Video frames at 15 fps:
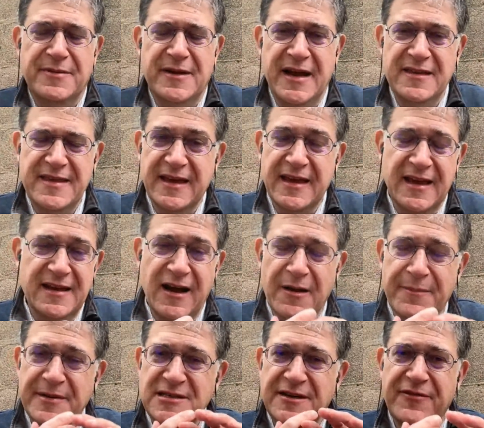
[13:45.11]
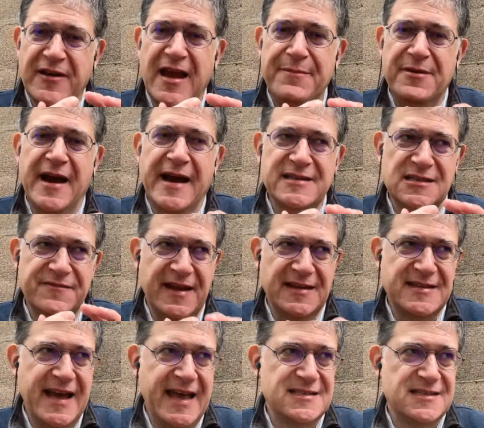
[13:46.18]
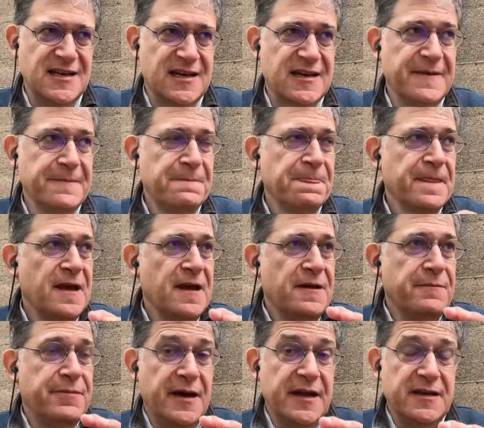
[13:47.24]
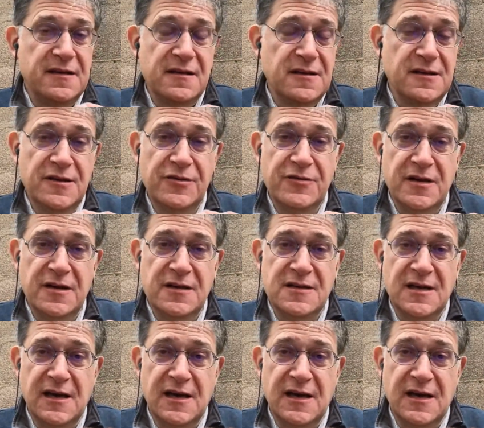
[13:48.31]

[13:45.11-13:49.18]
But I think RPG for APIs is fantastic. But you could